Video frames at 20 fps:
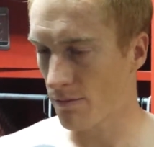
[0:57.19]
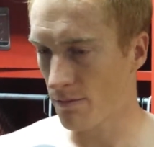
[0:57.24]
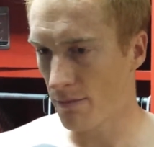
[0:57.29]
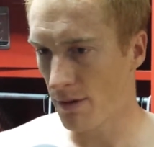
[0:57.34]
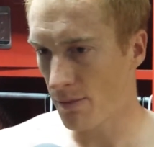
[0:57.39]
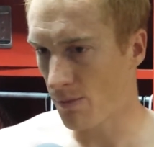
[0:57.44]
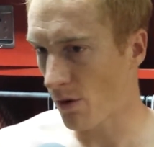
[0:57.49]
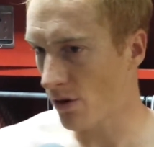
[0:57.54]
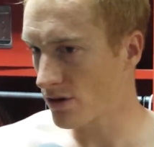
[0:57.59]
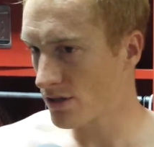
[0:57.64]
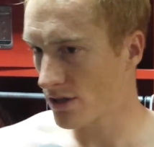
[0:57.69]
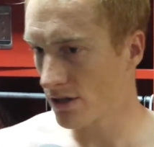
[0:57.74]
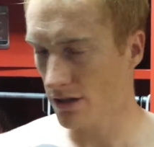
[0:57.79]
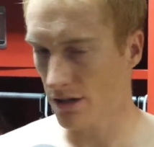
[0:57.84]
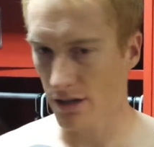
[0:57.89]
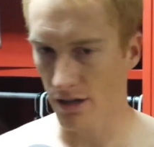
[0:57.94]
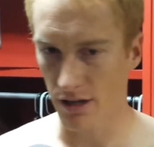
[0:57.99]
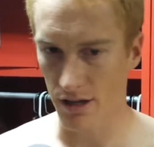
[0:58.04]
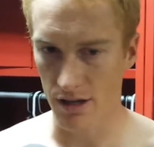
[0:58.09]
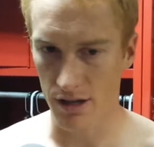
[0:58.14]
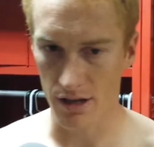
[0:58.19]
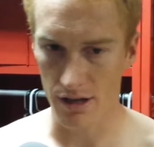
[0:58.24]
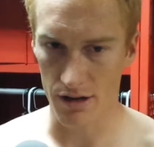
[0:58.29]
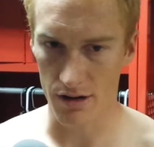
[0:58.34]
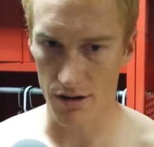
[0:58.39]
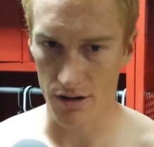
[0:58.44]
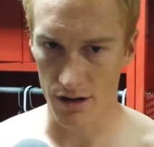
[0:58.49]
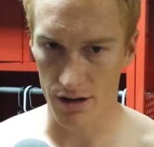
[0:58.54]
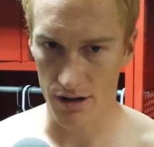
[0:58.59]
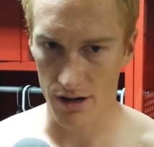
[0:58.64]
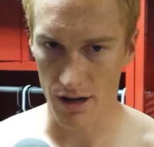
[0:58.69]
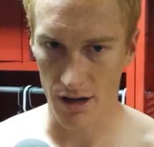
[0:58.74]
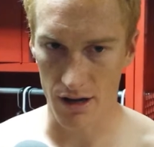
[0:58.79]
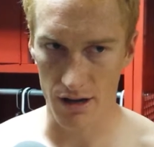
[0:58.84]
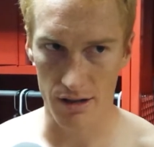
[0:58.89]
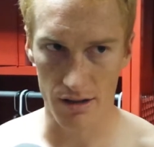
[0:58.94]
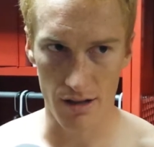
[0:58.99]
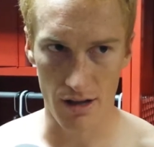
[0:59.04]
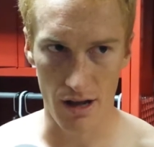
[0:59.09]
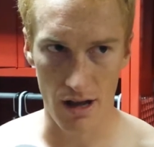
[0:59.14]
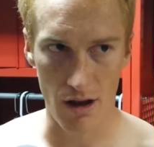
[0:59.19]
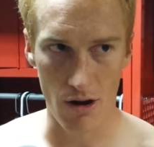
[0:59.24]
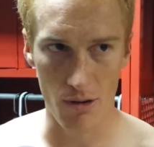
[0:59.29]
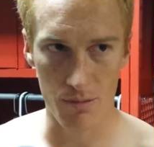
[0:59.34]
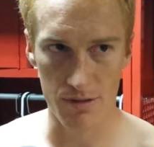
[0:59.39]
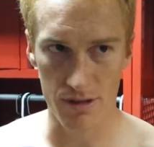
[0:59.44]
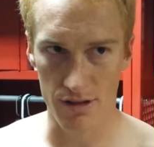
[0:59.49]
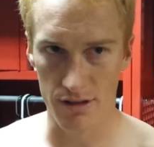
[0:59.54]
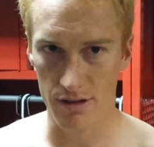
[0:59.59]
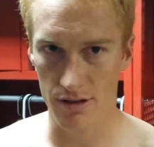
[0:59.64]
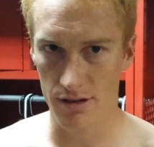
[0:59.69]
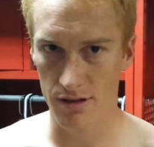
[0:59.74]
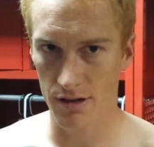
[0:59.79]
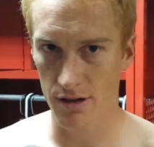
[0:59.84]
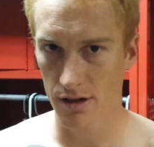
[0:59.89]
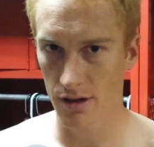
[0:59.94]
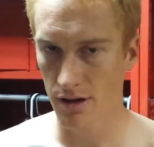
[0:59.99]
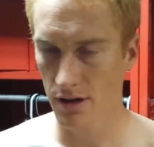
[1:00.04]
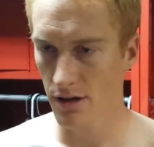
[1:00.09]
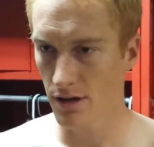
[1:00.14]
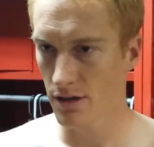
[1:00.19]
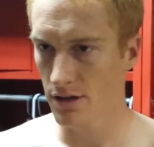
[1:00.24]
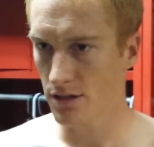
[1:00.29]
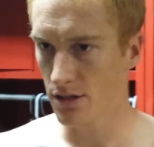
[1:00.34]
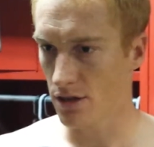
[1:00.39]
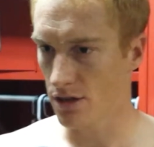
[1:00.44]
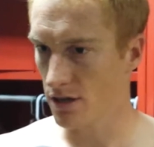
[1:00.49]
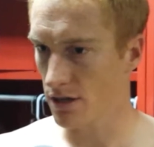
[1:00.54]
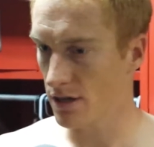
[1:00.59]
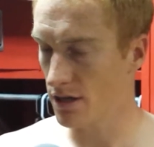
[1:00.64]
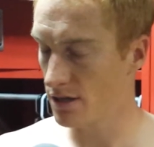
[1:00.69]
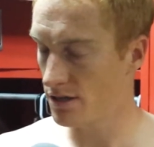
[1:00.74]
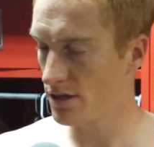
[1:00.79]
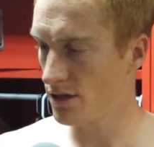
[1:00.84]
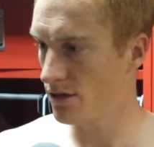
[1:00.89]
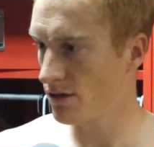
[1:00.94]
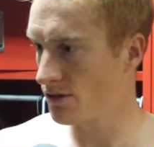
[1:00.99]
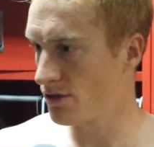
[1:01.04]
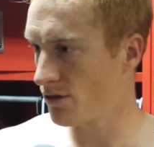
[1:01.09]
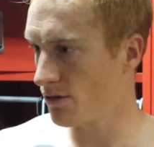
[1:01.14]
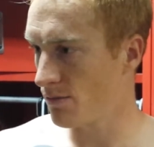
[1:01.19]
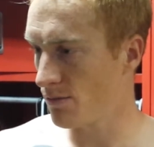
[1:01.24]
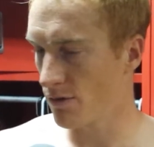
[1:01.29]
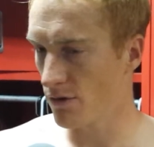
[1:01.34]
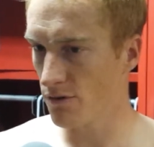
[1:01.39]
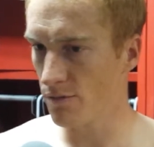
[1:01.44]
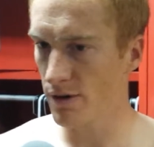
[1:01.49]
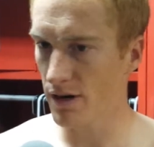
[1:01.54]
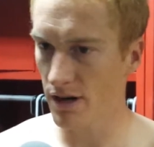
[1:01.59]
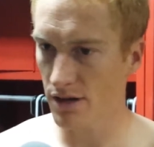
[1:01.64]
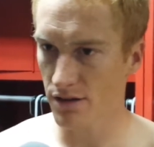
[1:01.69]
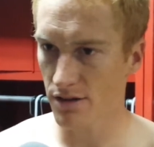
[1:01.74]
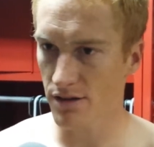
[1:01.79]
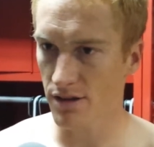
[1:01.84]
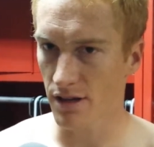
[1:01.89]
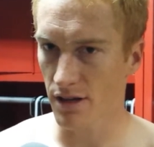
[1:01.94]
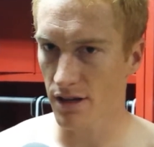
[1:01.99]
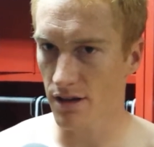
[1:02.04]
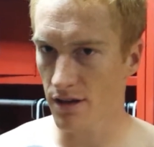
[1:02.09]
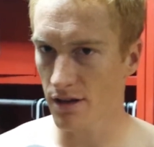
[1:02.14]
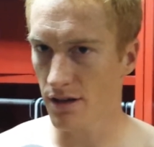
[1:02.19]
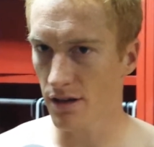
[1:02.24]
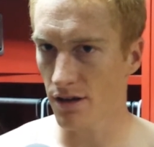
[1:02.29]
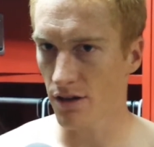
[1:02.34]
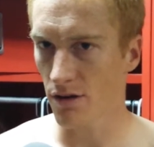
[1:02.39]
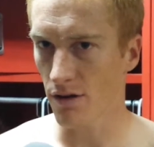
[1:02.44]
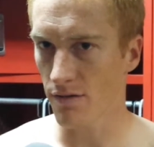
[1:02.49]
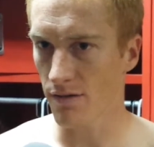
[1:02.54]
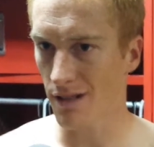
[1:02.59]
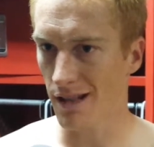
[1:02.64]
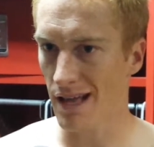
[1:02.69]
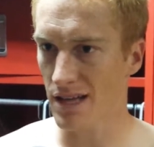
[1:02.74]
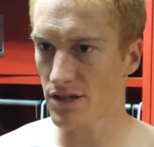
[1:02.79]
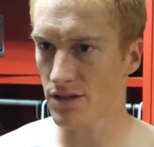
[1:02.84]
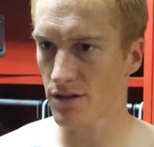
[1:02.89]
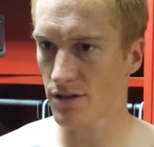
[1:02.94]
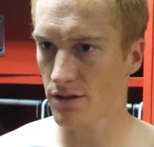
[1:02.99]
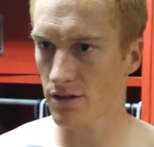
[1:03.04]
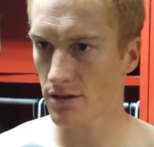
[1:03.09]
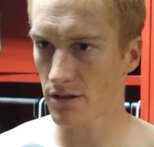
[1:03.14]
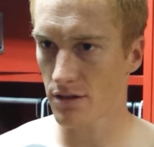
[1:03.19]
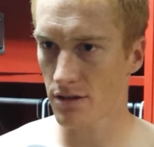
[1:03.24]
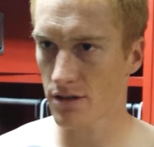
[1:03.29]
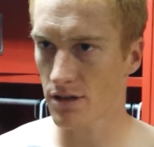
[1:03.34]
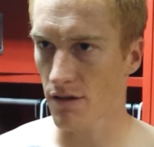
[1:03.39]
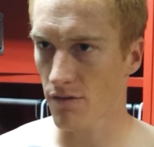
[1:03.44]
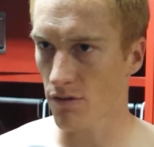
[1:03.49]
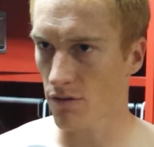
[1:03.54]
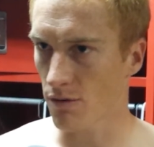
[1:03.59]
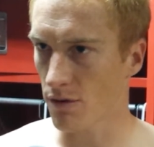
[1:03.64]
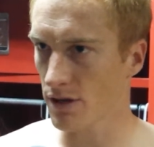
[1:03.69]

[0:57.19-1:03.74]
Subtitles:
Me personally, you know, I hope to continue to improve, but I do think, you know, over the last several